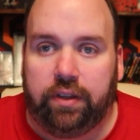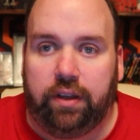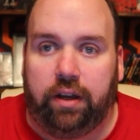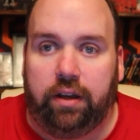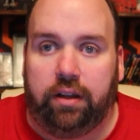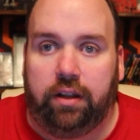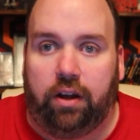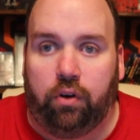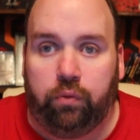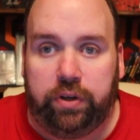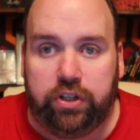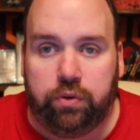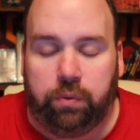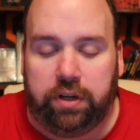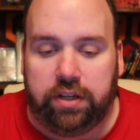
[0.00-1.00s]
I'll
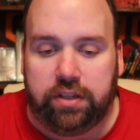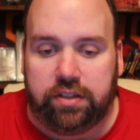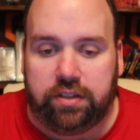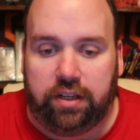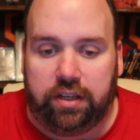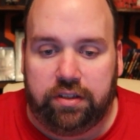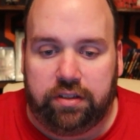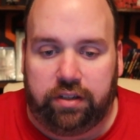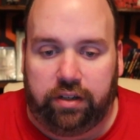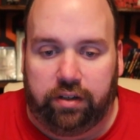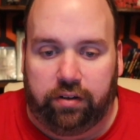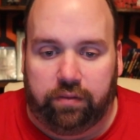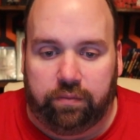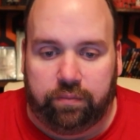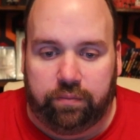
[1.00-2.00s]
read you what it says
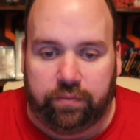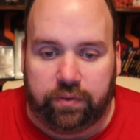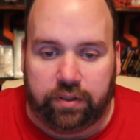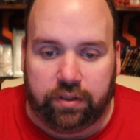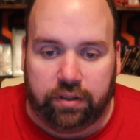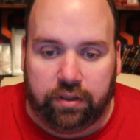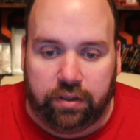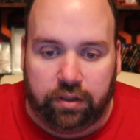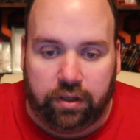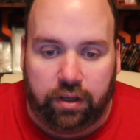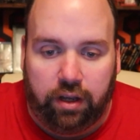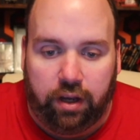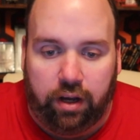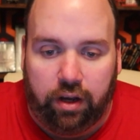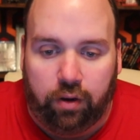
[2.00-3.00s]
here.
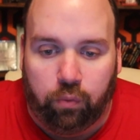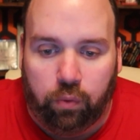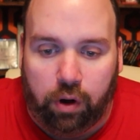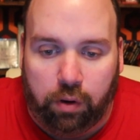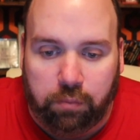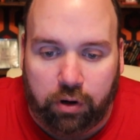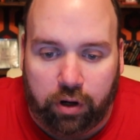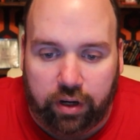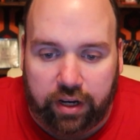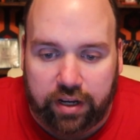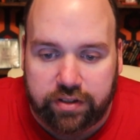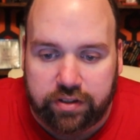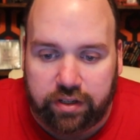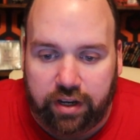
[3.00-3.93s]
Walmart has